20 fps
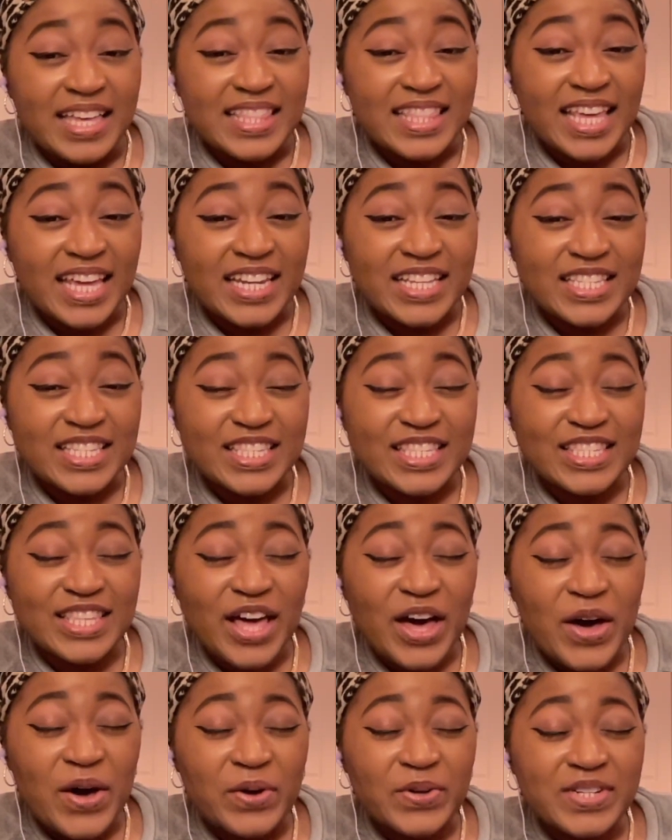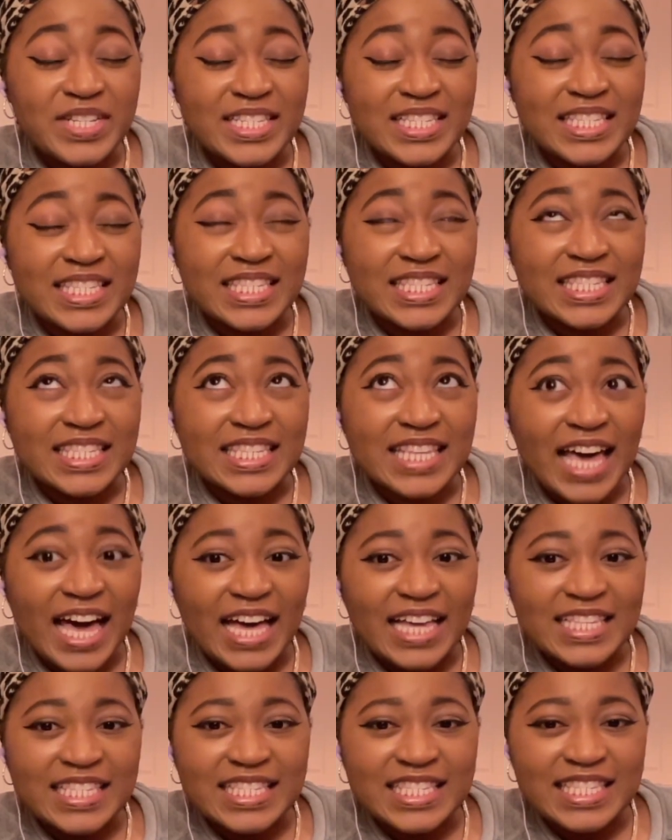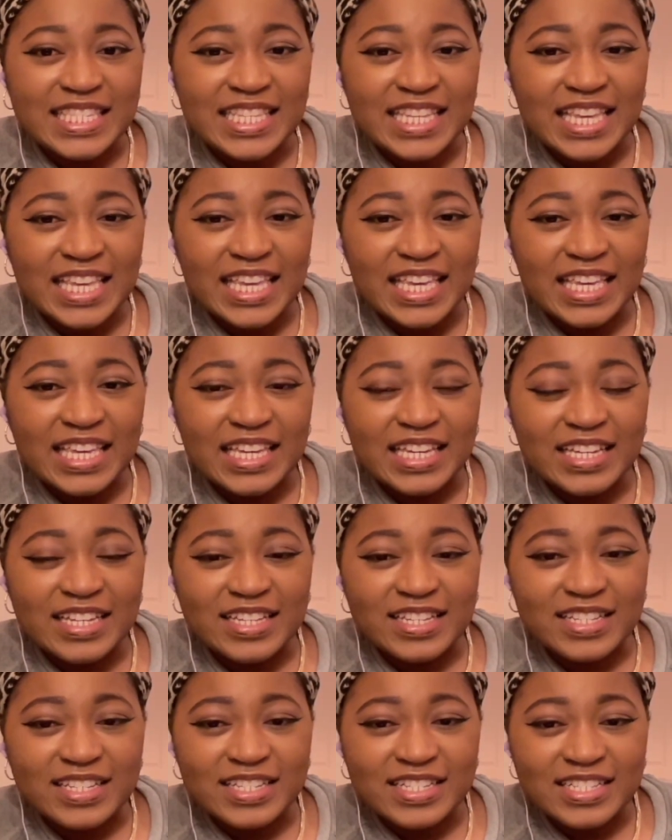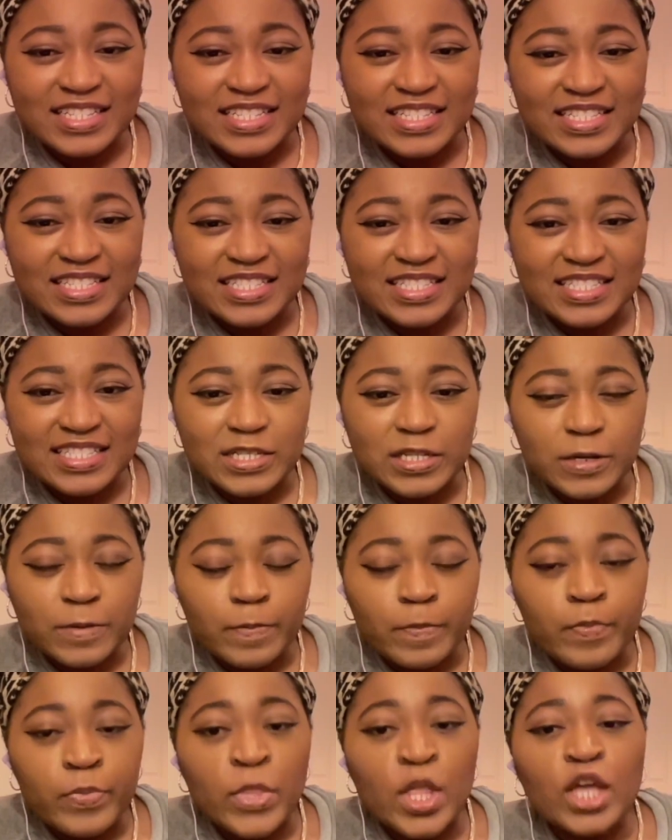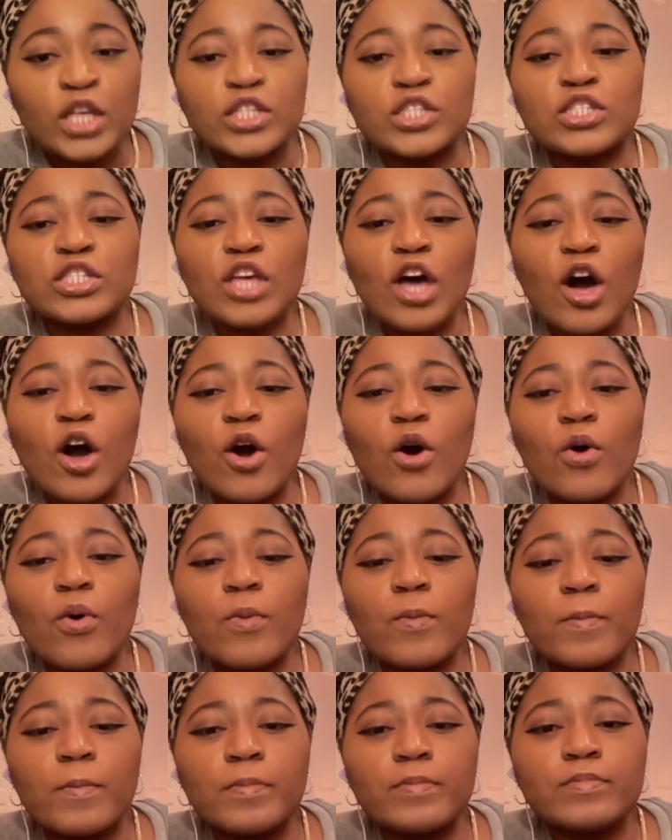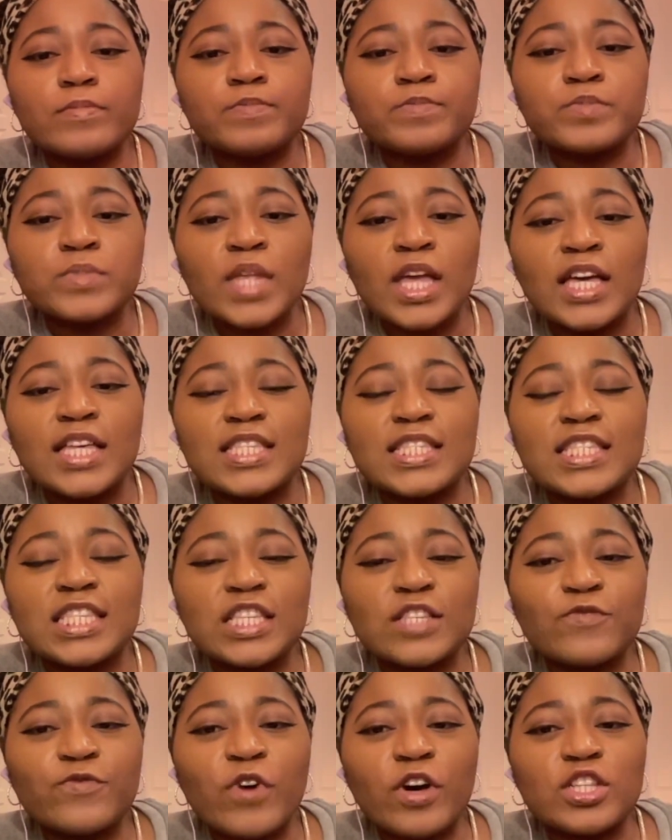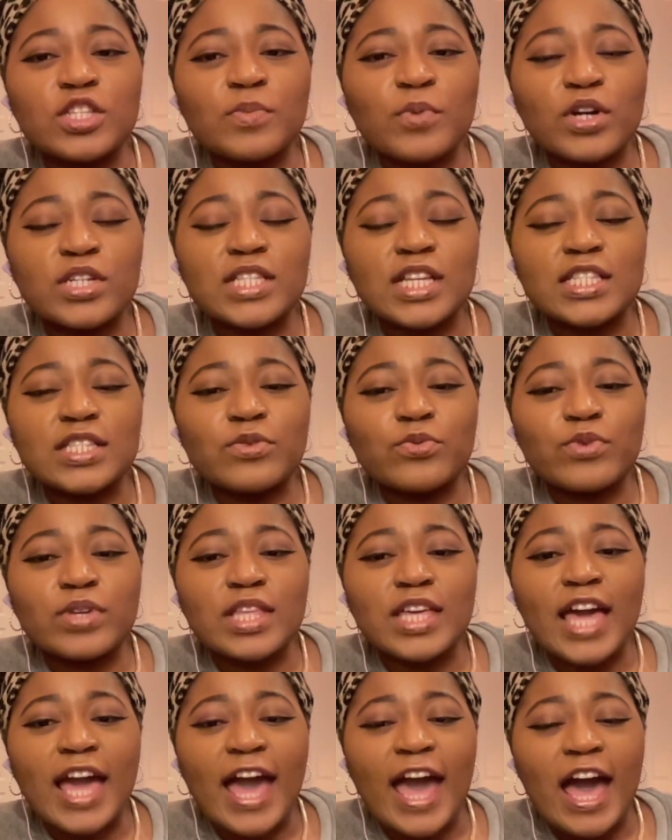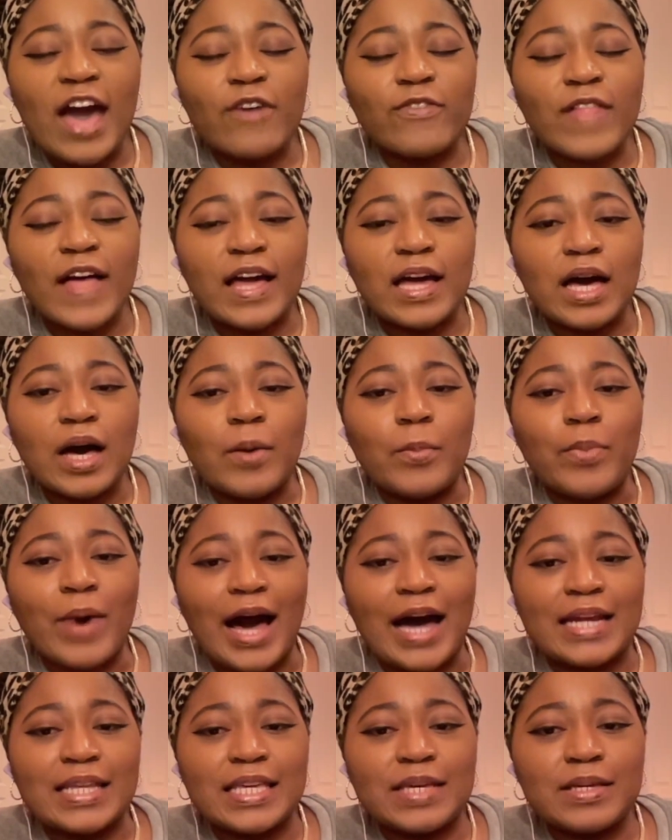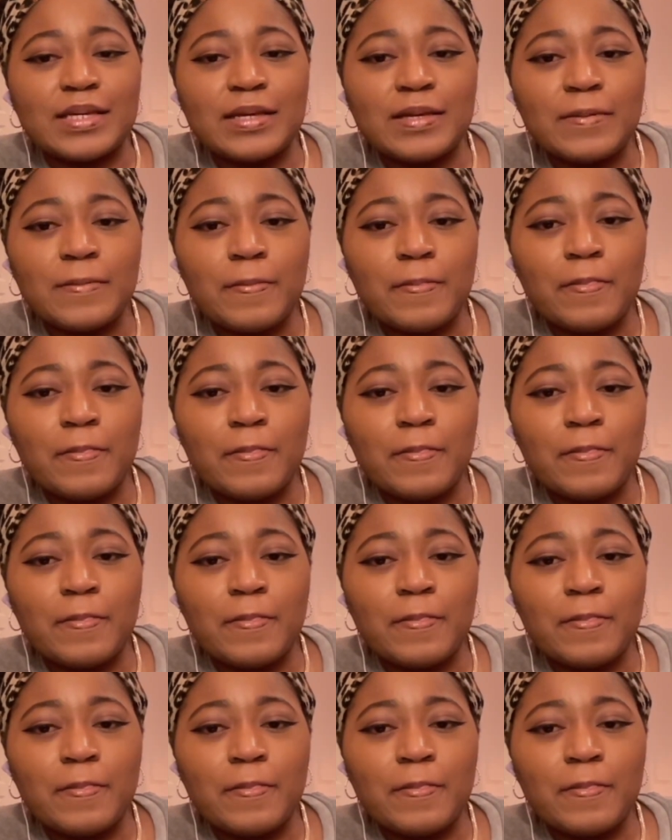That is so disgusting. So, since Voldemort doesn't really have, like, a body,